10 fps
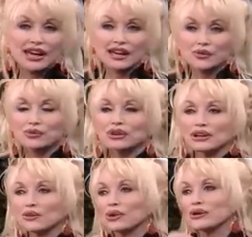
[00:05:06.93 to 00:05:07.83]
And
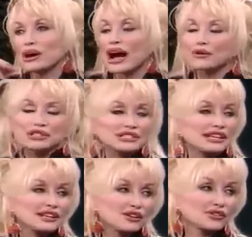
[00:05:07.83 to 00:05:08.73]
we, I was
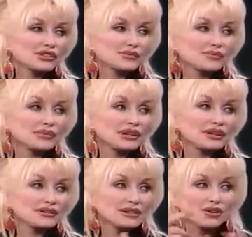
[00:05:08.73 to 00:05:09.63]
staying over at the
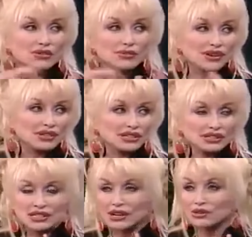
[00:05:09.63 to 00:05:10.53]
uh, over in Beverly
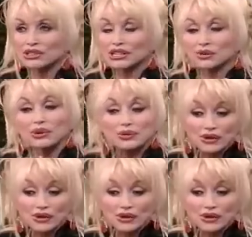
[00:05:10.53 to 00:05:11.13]
Hills in a hotel, and we right.